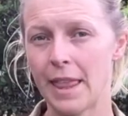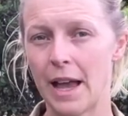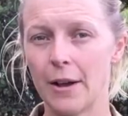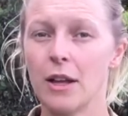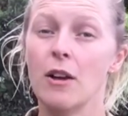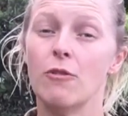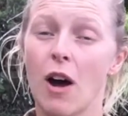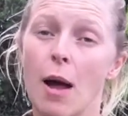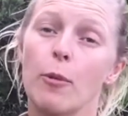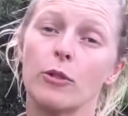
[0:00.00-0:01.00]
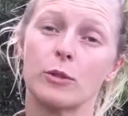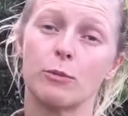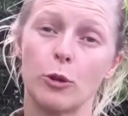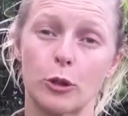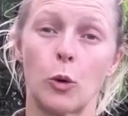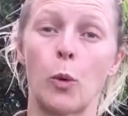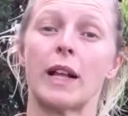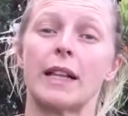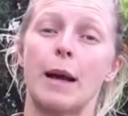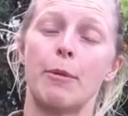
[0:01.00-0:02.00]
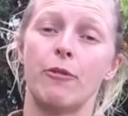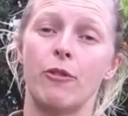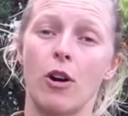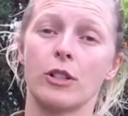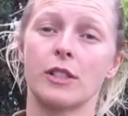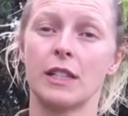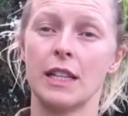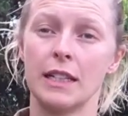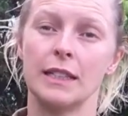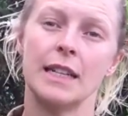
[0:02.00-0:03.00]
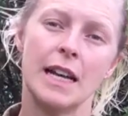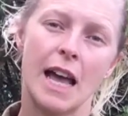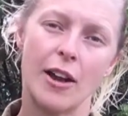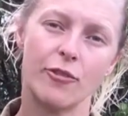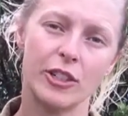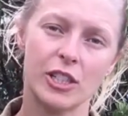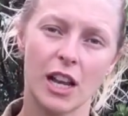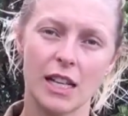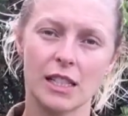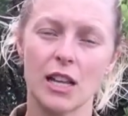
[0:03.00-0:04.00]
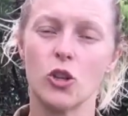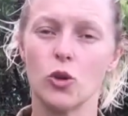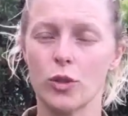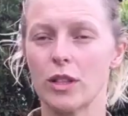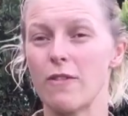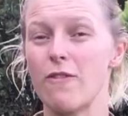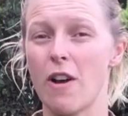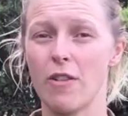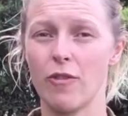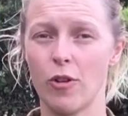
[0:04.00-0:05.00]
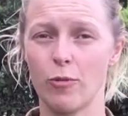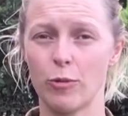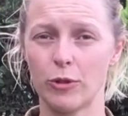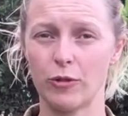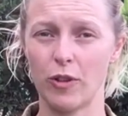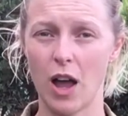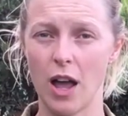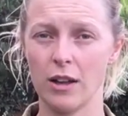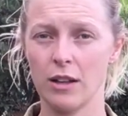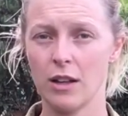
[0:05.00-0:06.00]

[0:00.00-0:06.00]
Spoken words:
Now, fire moves most quickly up a forested hill, and ridgelines are usually very vulnerable to fire.